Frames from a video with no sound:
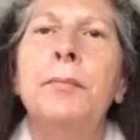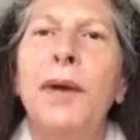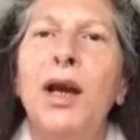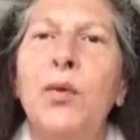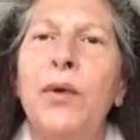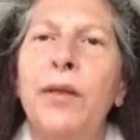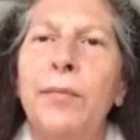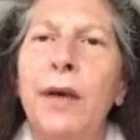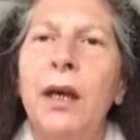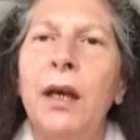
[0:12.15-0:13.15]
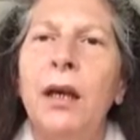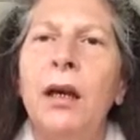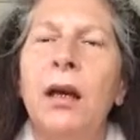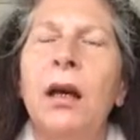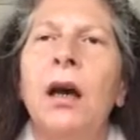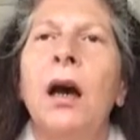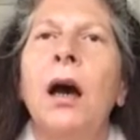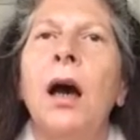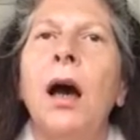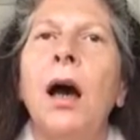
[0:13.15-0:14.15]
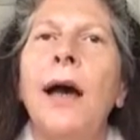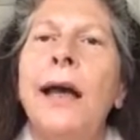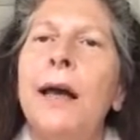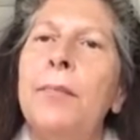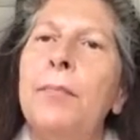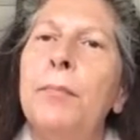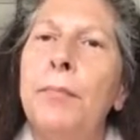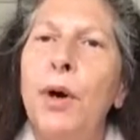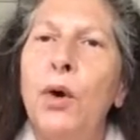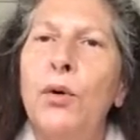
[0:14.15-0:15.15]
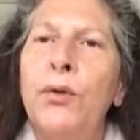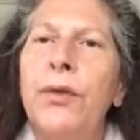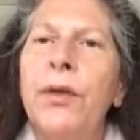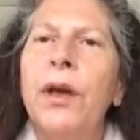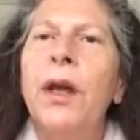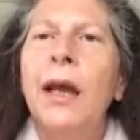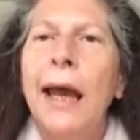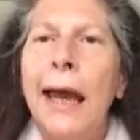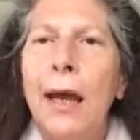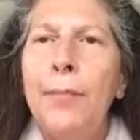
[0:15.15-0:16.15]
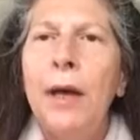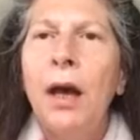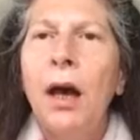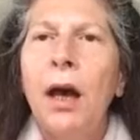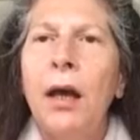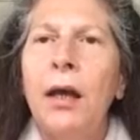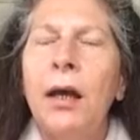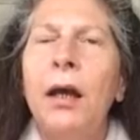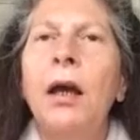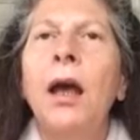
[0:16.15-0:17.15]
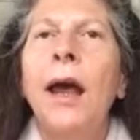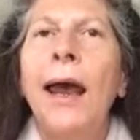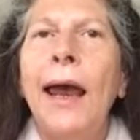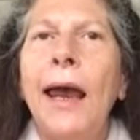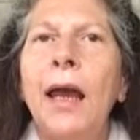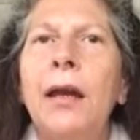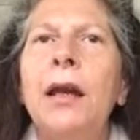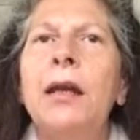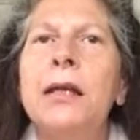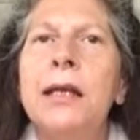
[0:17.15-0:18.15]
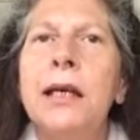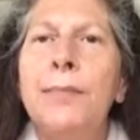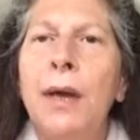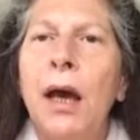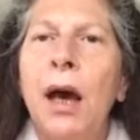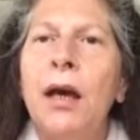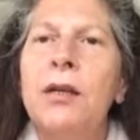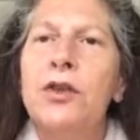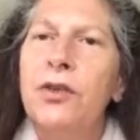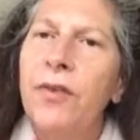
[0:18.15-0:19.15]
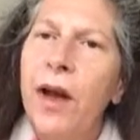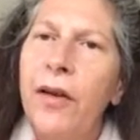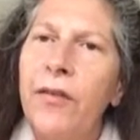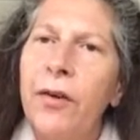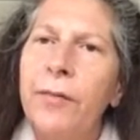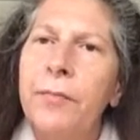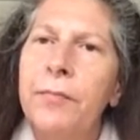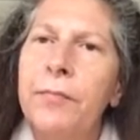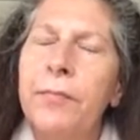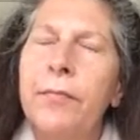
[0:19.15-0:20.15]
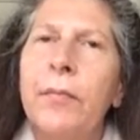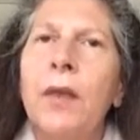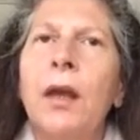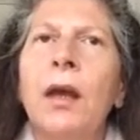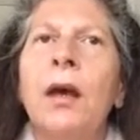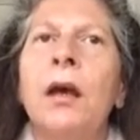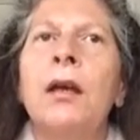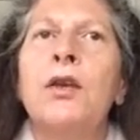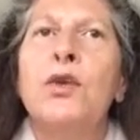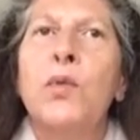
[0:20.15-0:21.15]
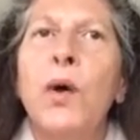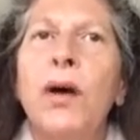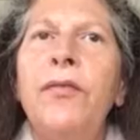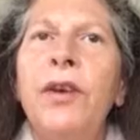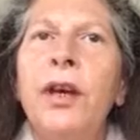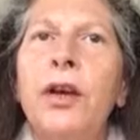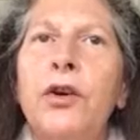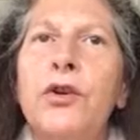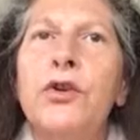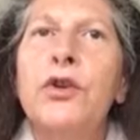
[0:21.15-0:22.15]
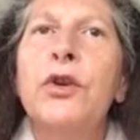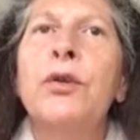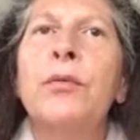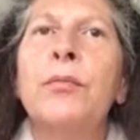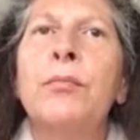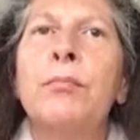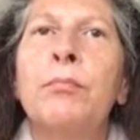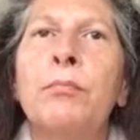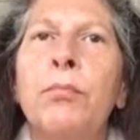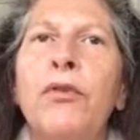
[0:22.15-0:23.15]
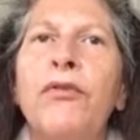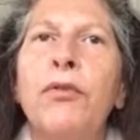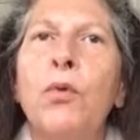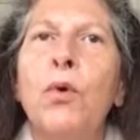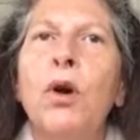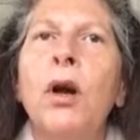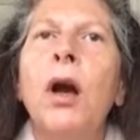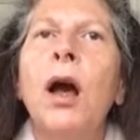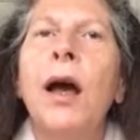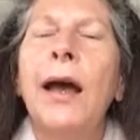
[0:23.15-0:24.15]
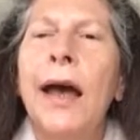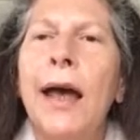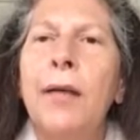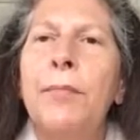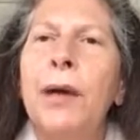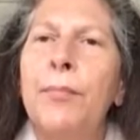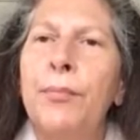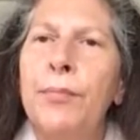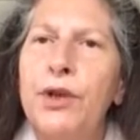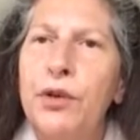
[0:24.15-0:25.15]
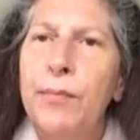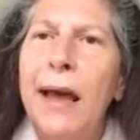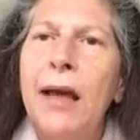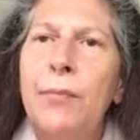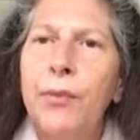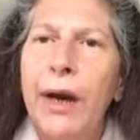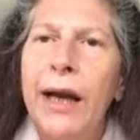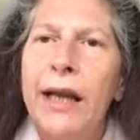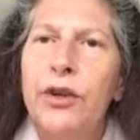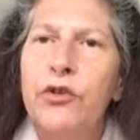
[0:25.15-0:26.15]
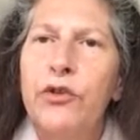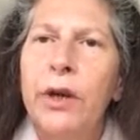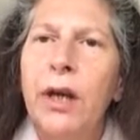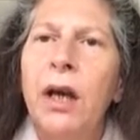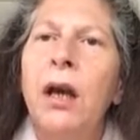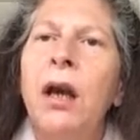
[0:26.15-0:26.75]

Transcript: Bear with me. I am both an ABI and a TBI survivor. 12 years before I had my traumatic brain injury,